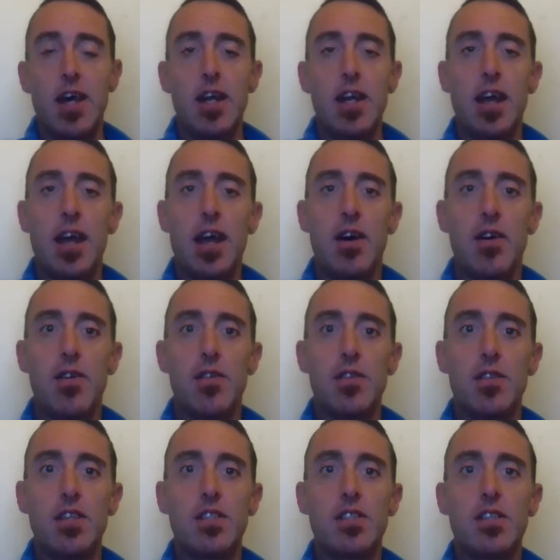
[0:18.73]
Now
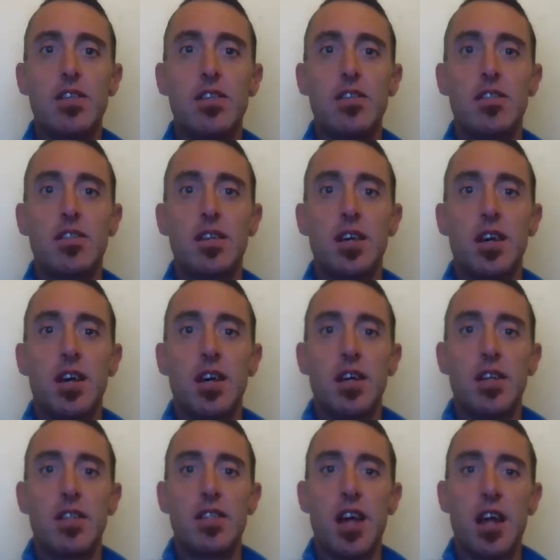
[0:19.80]
this is
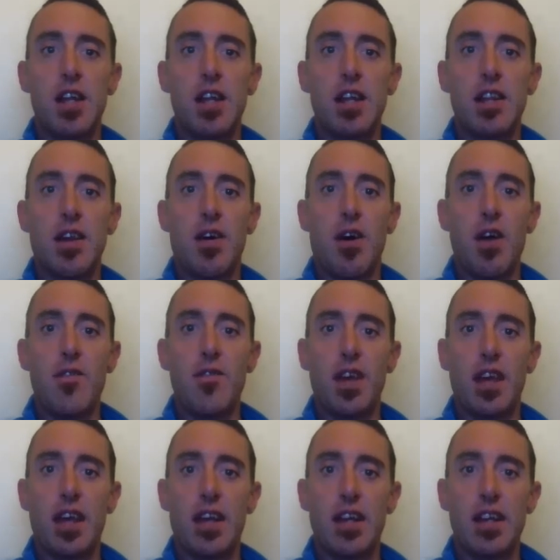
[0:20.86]
something that I've
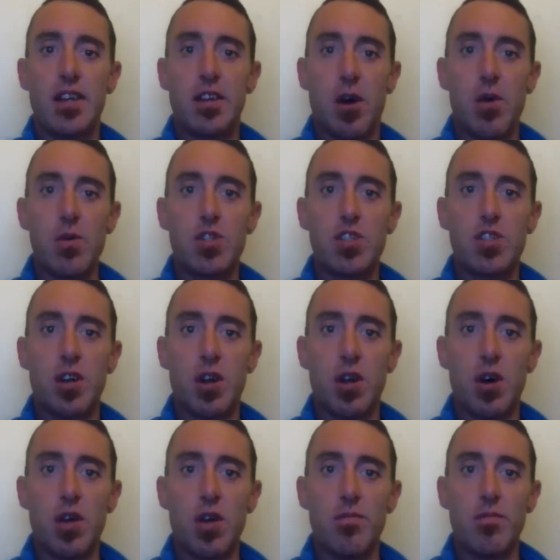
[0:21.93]
indulged in a
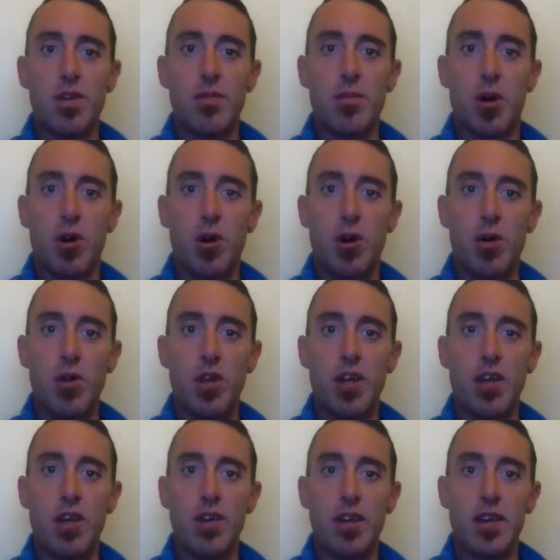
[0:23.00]
lot in my
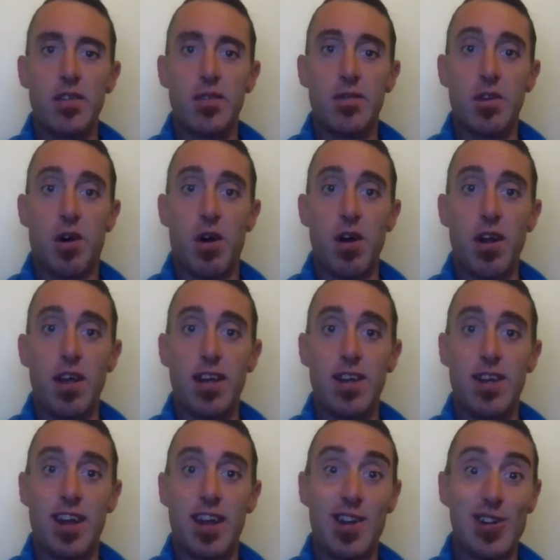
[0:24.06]
earlier years of dieting
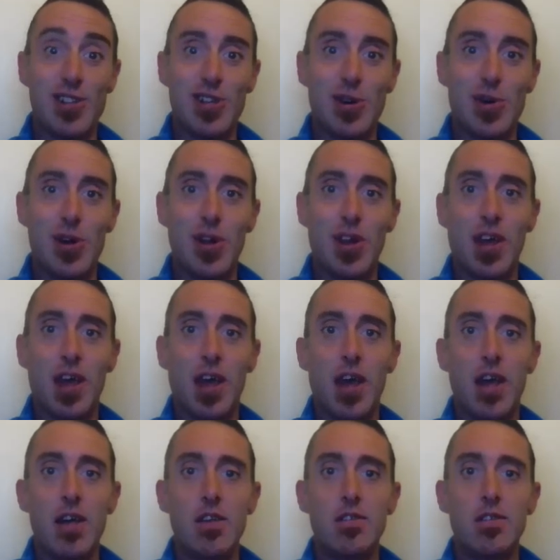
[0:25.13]
and not so earlier
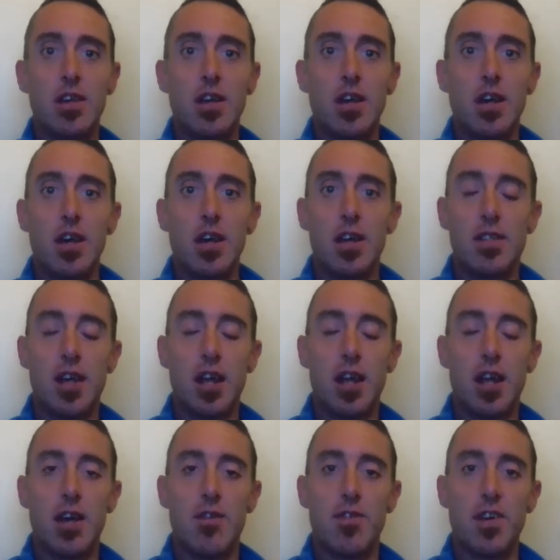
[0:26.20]
years. It's
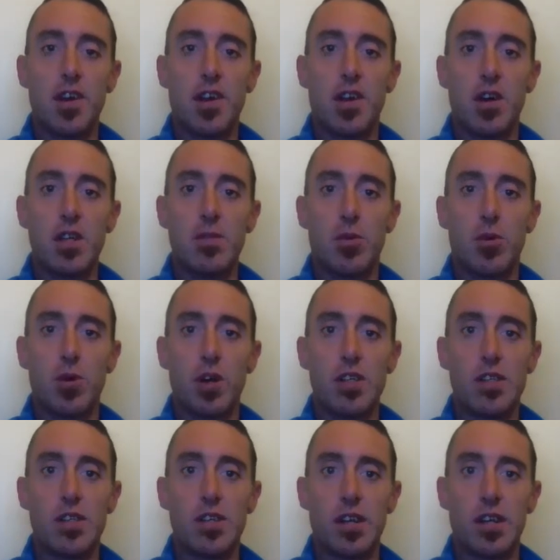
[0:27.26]
something I've realised more
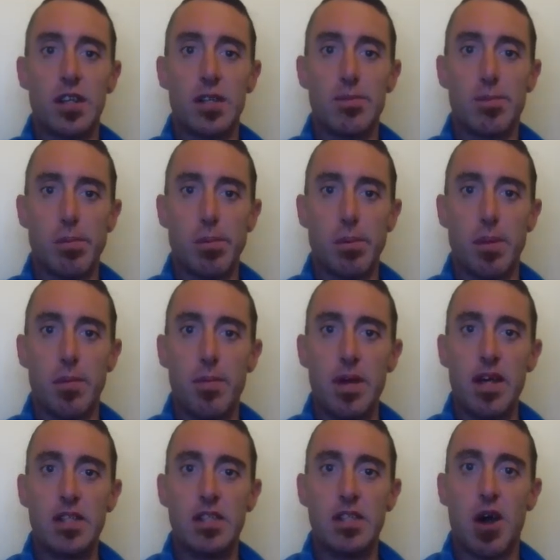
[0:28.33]
recently is probably the
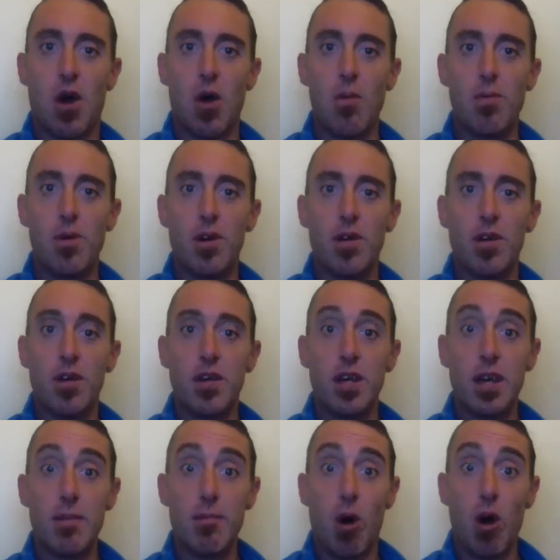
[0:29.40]
biggest culprit,
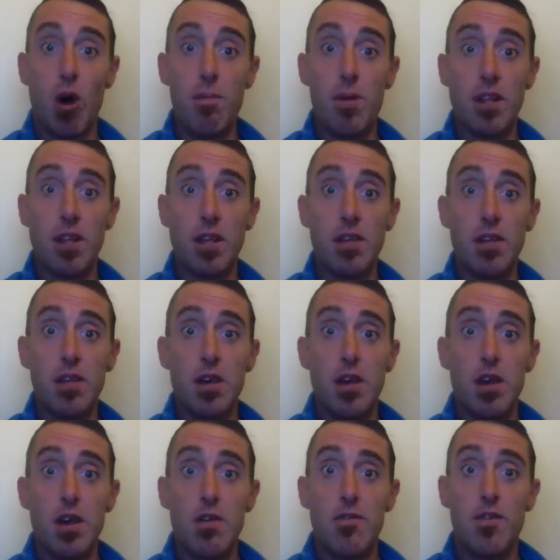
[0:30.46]
in my opinion,
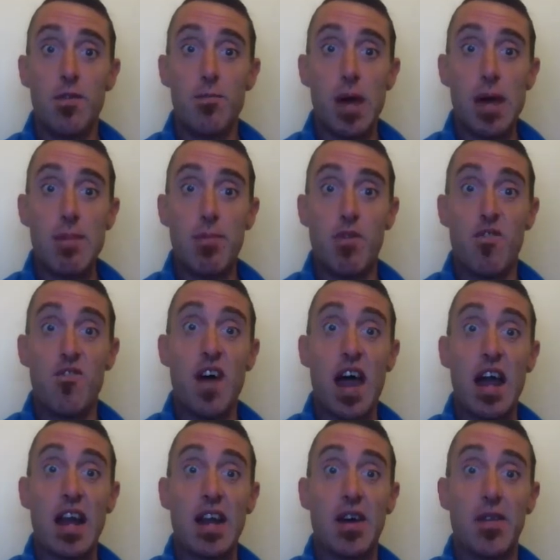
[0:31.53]
for people
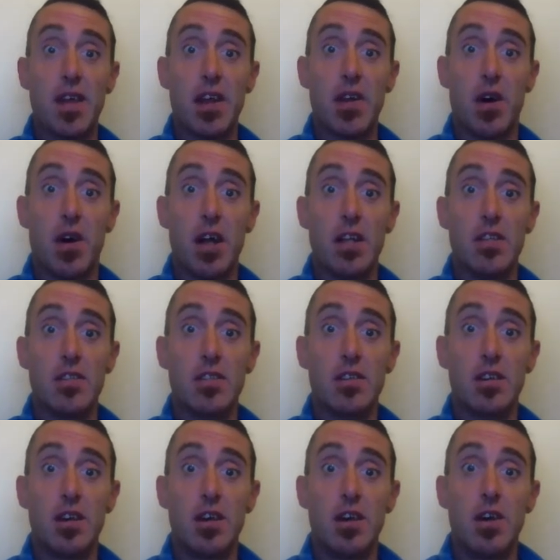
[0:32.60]
failing on their diets.
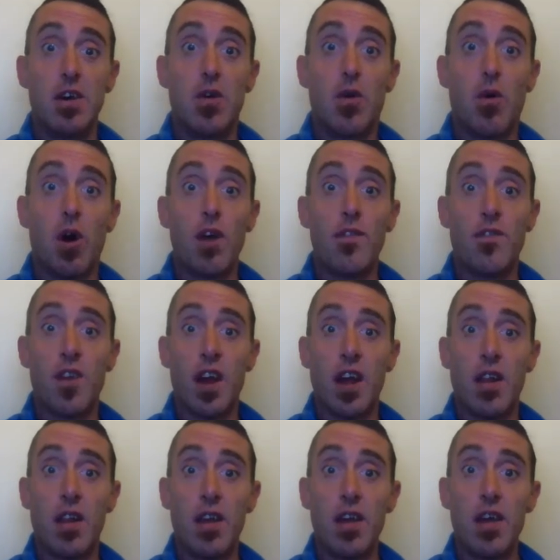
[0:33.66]
Quite
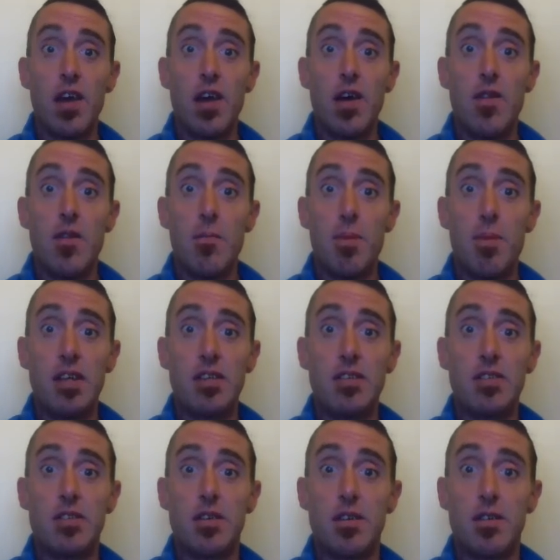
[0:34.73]
frankly, the
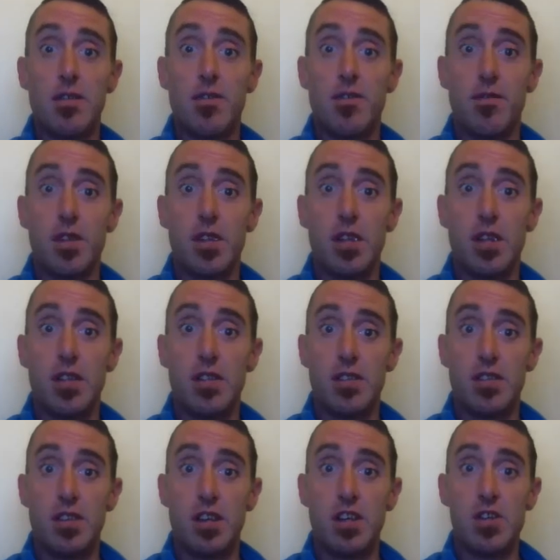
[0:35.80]
best
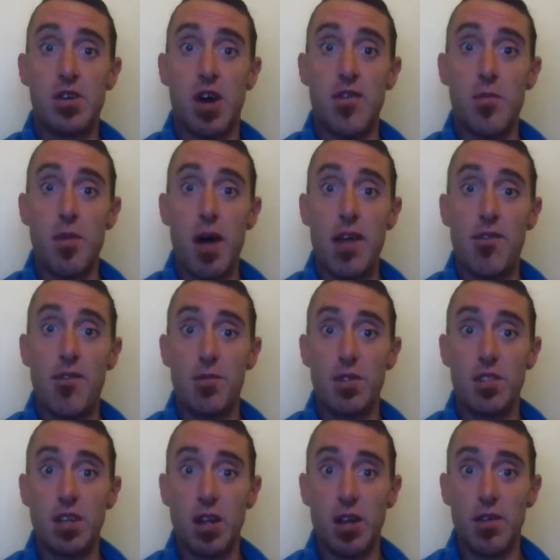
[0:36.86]
decision I ever made from a
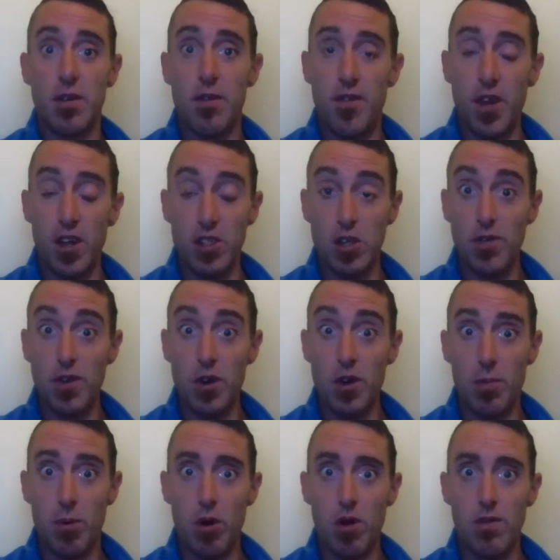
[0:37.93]
philosophical
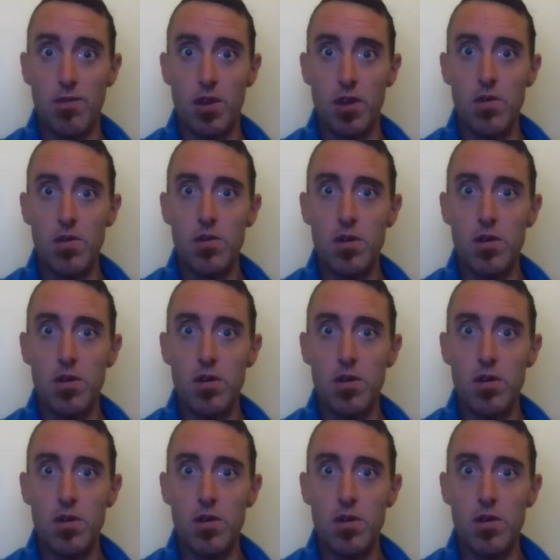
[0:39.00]
point of view